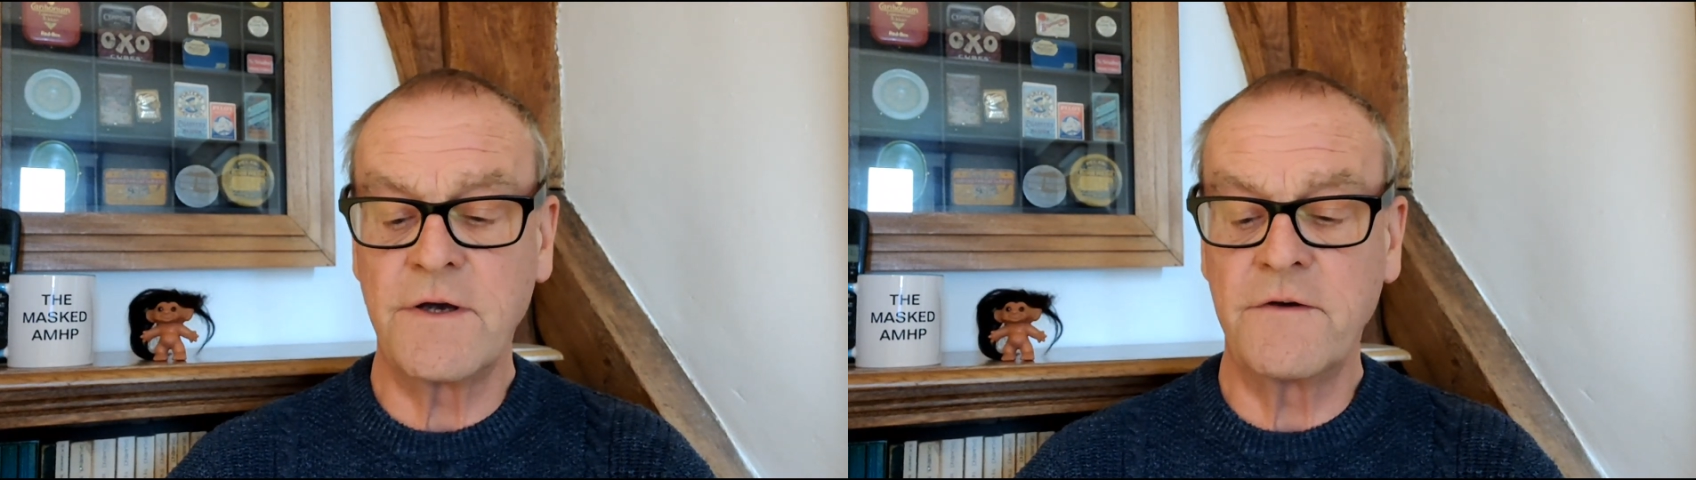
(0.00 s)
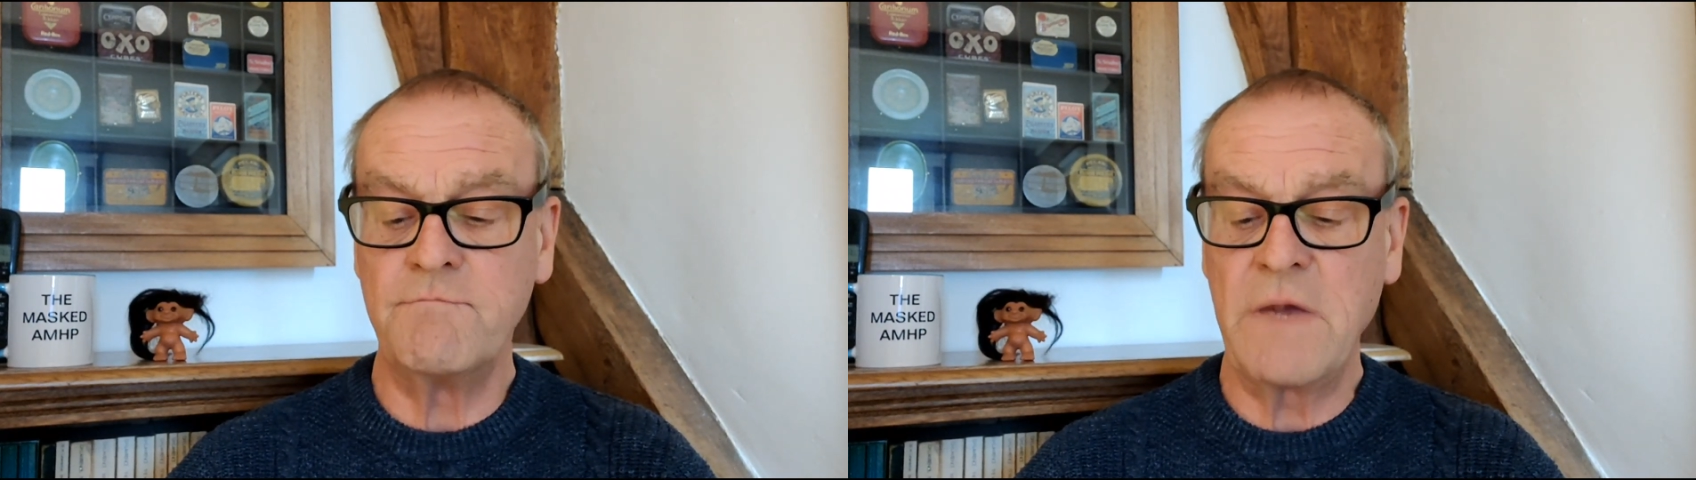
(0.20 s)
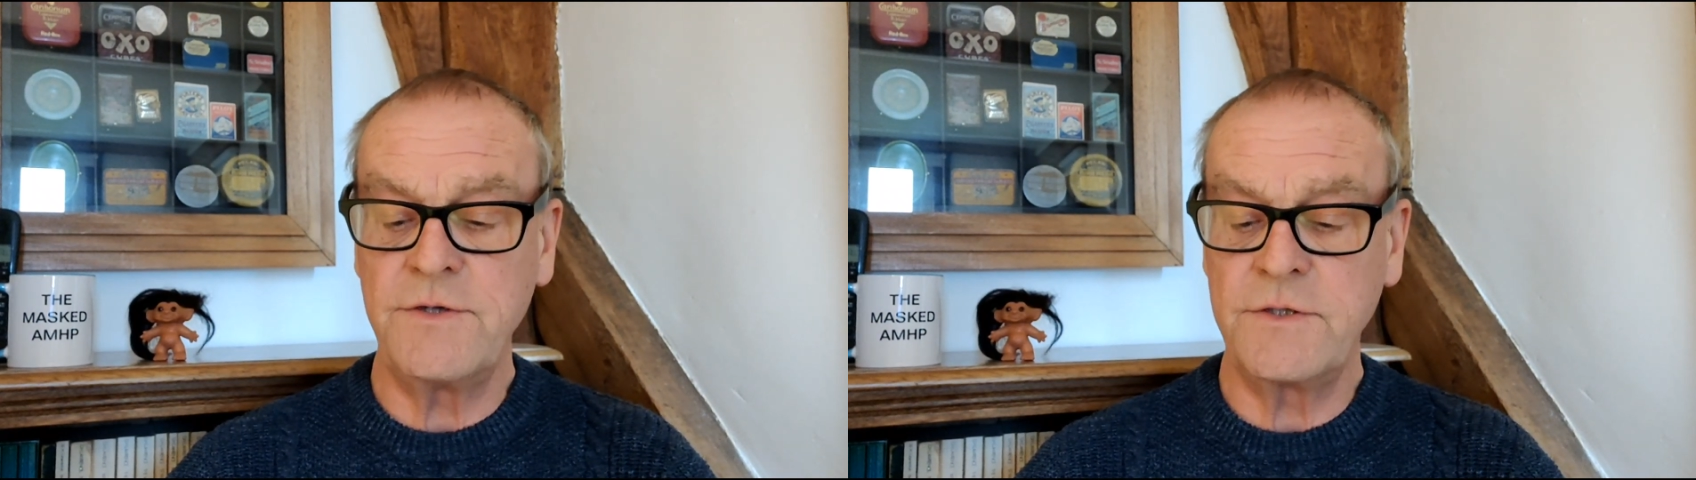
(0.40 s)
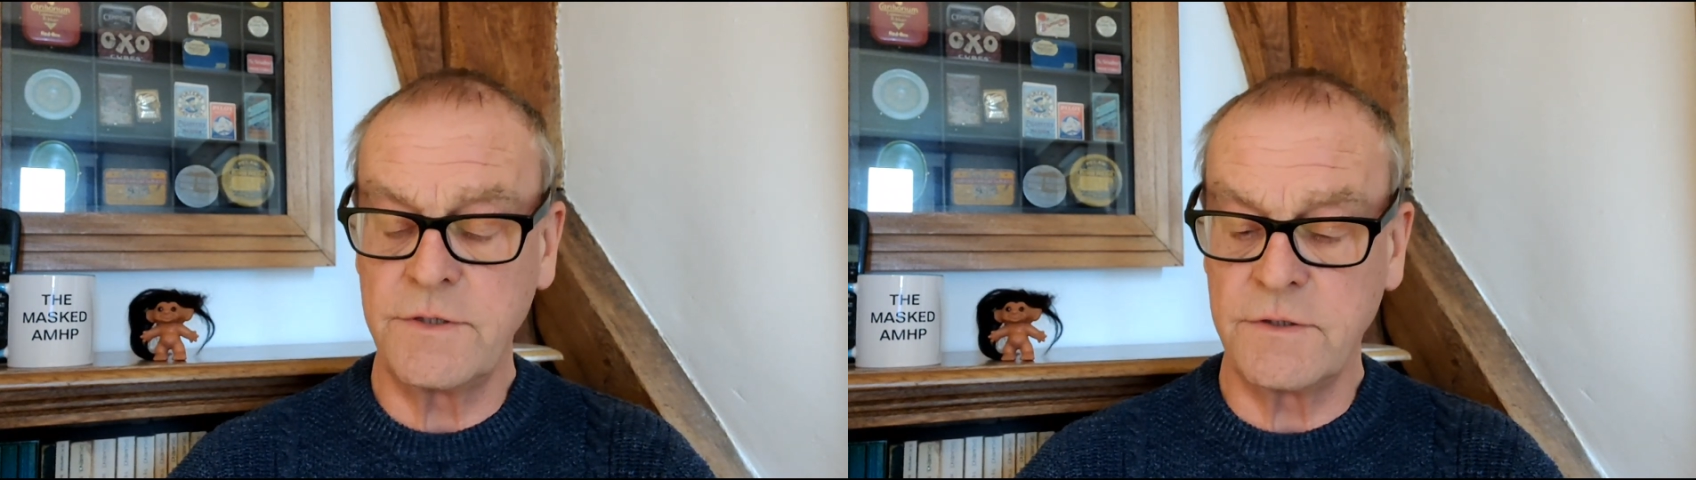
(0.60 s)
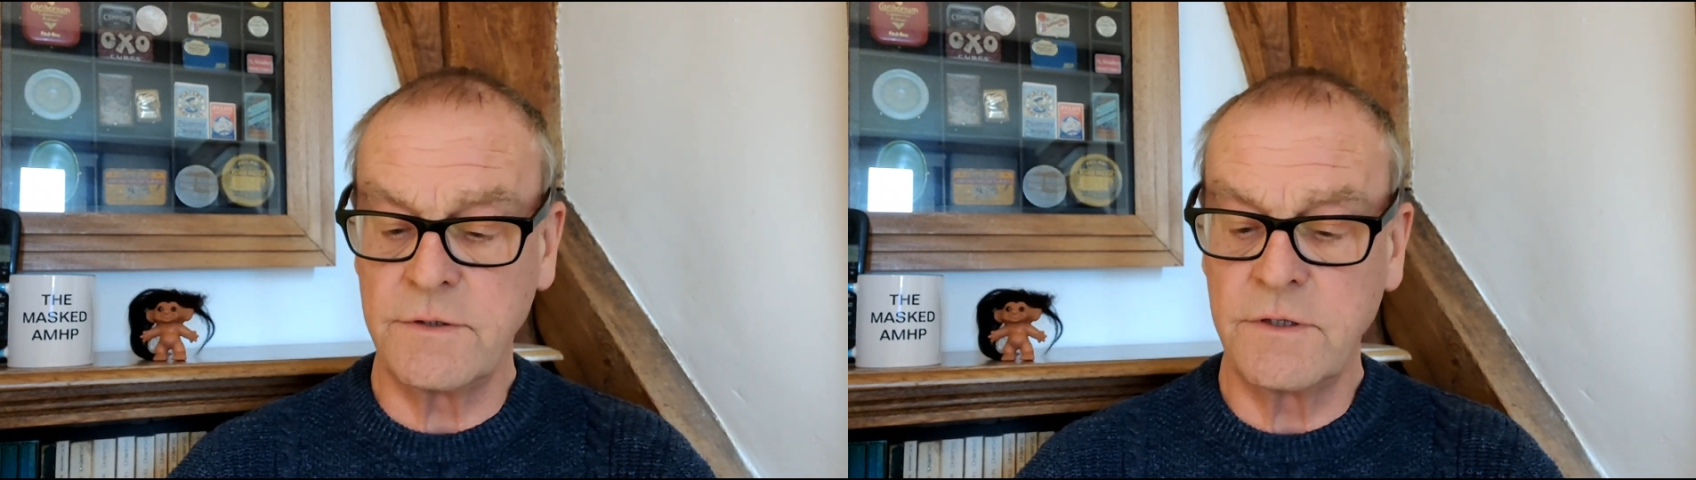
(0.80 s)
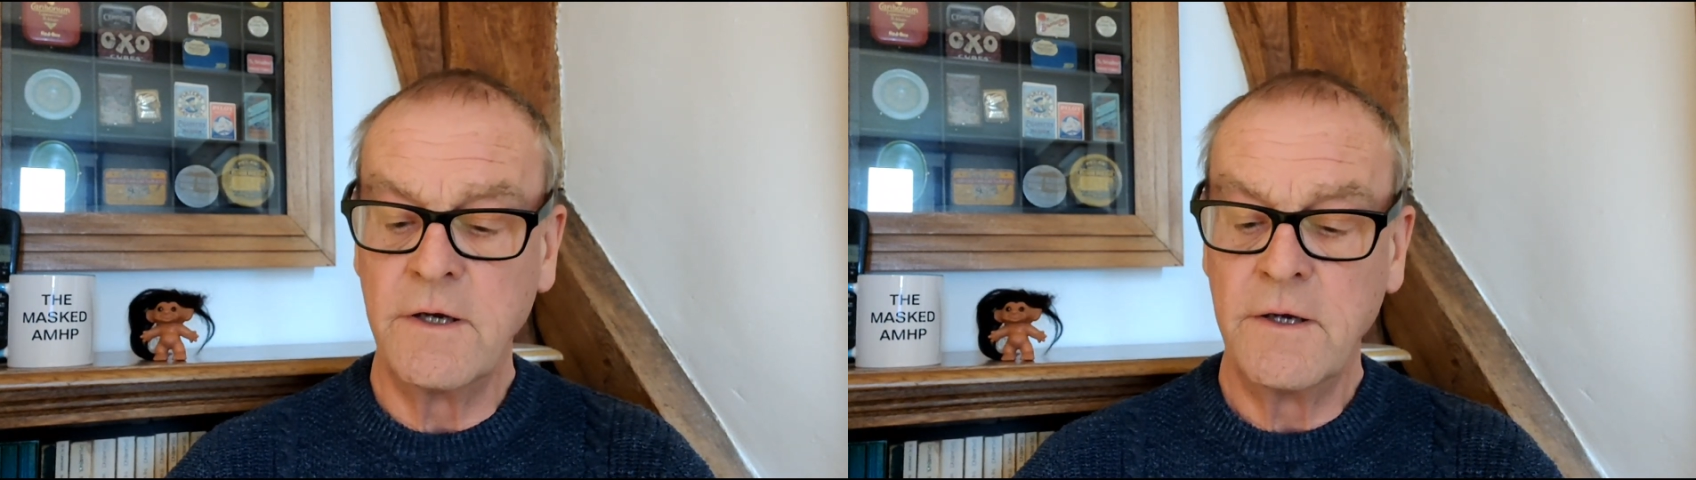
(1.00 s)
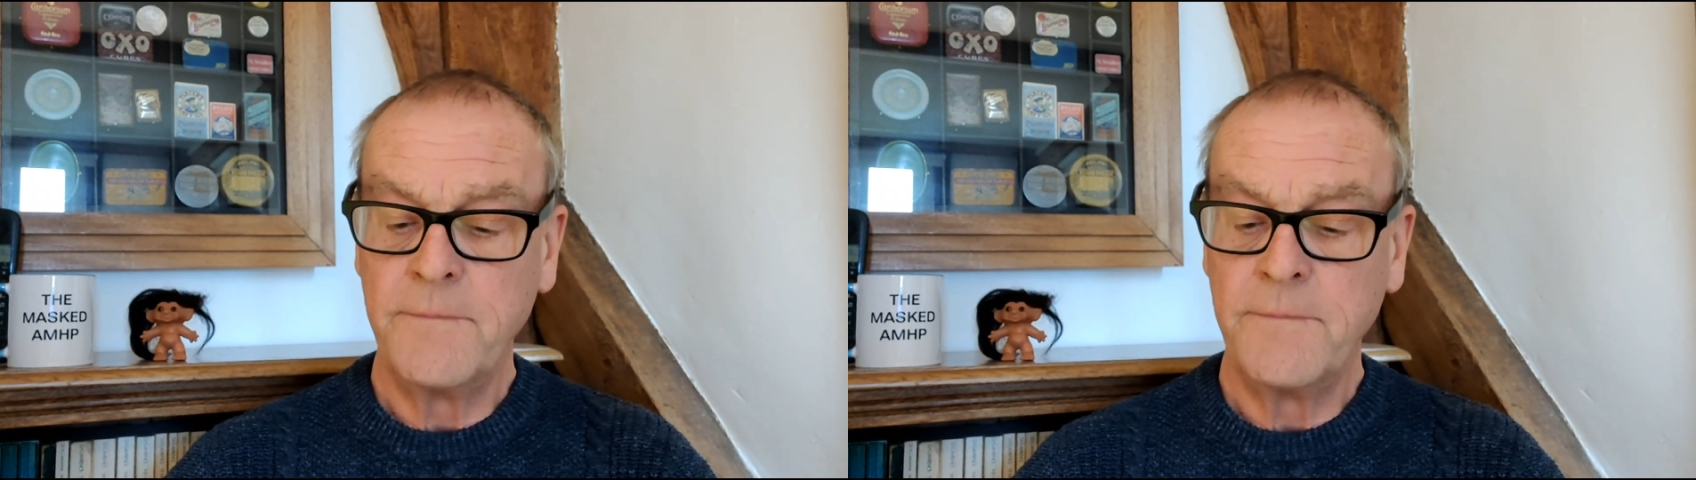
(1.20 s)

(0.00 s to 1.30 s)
I've mentioned,